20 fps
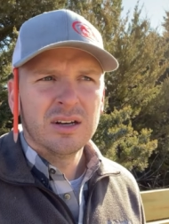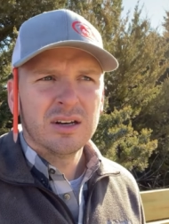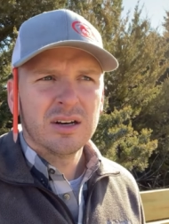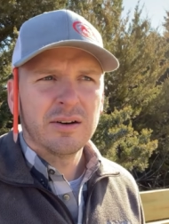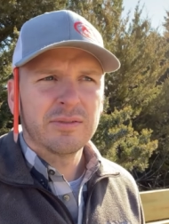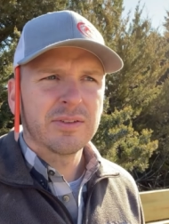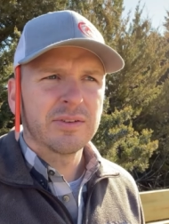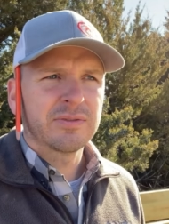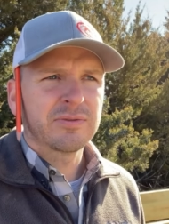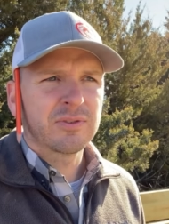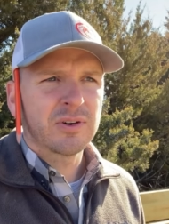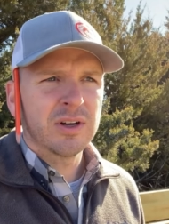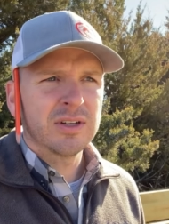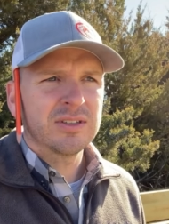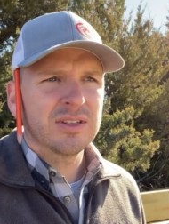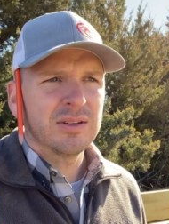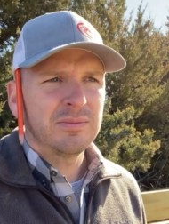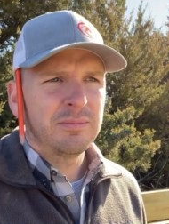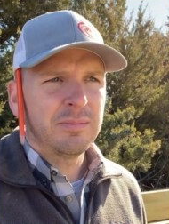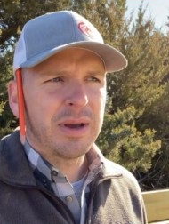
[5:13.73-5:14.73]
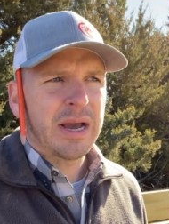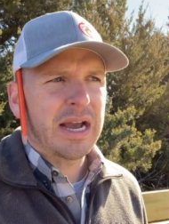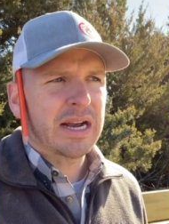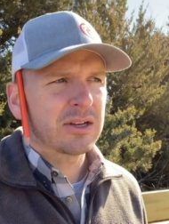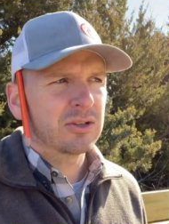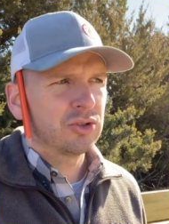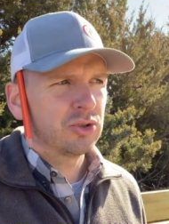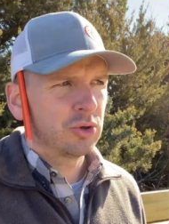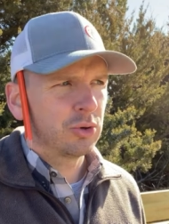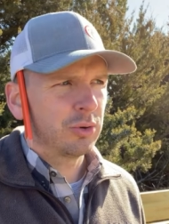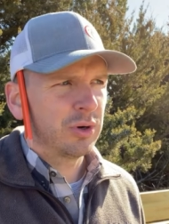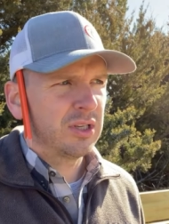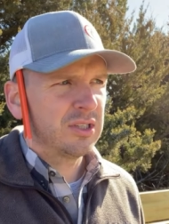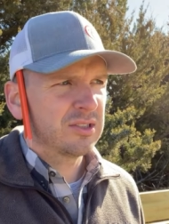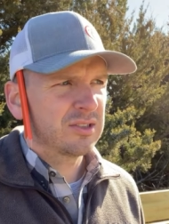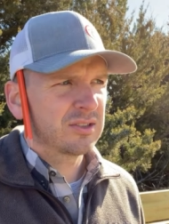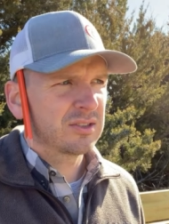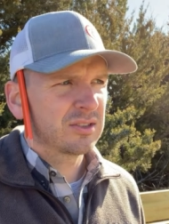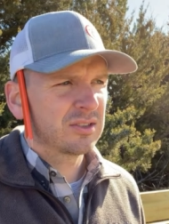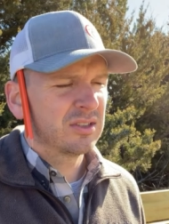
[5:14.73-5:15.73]
of the front and back
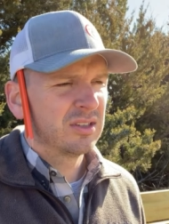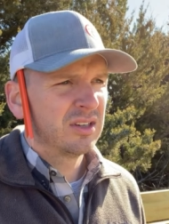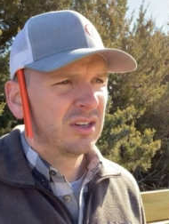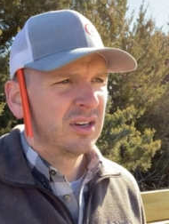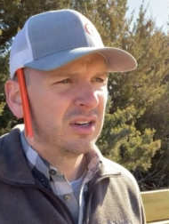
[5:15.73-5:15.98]
joists.